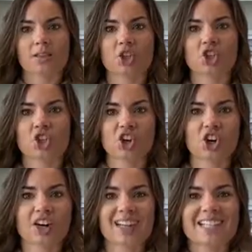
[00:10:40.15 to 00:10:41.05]
the
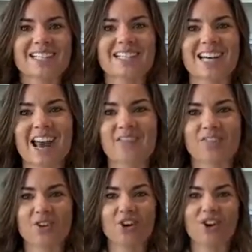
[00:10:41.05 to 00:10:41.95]
shirt is
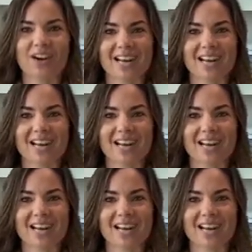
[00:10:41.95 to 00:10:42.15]
never